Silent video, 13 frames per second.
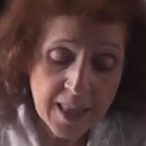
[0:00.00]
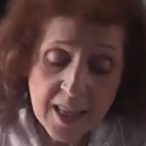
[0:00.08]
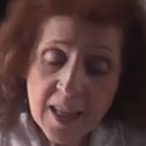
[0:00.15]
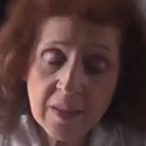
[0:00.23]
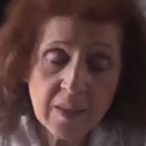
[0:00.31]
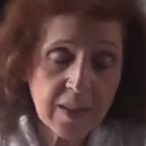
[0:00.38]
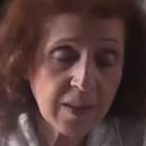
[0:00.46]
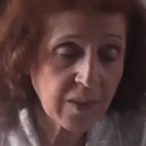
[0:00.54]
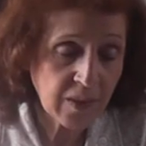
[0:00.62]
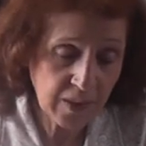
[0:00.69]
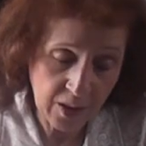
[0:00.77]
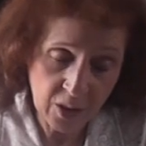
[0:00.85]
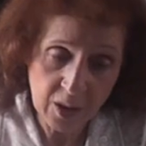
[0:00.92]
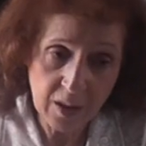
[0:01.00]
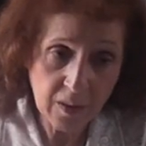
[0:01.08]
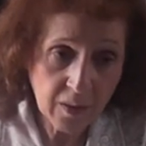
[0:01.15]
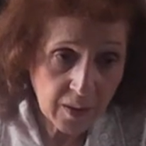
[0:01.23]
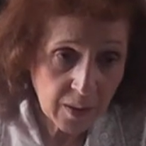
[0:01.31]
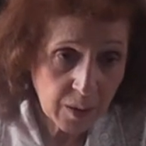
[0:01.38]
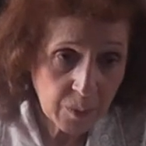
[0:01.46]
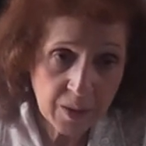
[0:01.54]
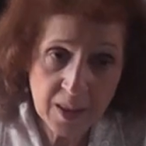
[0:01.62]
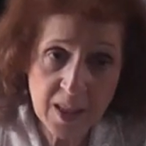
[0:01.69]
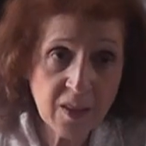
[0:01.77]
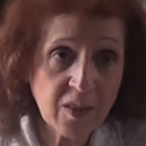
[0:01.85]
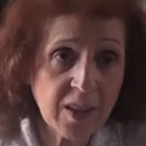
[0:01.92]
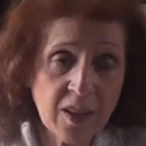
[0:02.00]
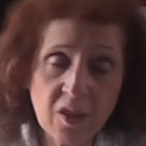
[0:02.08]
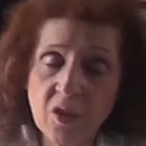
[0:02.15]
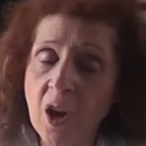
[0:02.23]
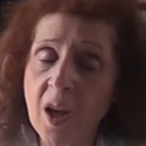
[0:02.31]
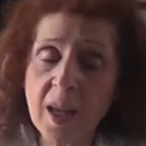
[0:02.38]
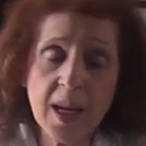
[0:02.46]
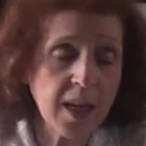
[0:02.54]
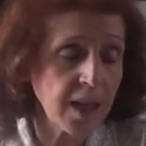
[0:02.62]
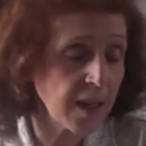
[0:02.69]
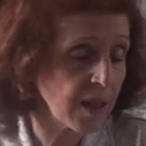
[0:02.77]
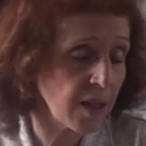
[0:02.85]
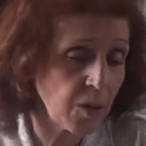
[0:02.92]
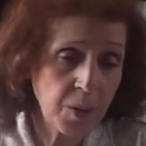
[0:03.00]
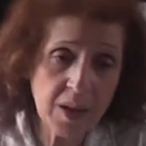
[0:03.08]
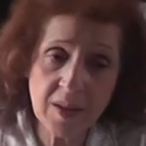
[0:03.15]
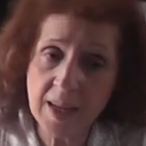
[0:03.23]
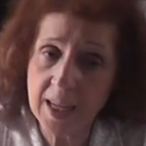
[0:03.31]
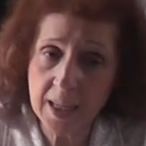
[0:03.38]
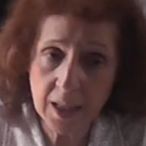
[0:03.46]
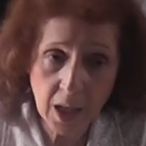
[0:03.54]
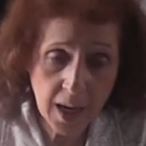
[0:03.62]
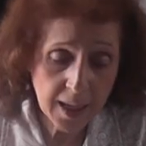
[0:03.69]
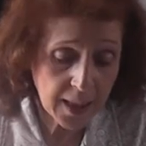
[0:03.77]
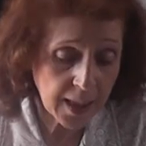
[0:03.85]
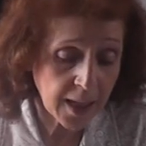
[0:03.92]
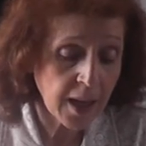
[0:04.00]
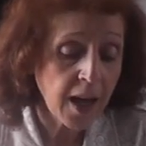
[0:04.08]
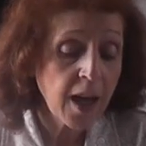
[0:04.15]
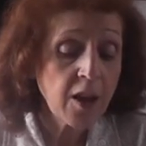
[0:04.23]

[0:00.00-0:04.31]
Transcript: This is serious. This is not anything to be taken lightly.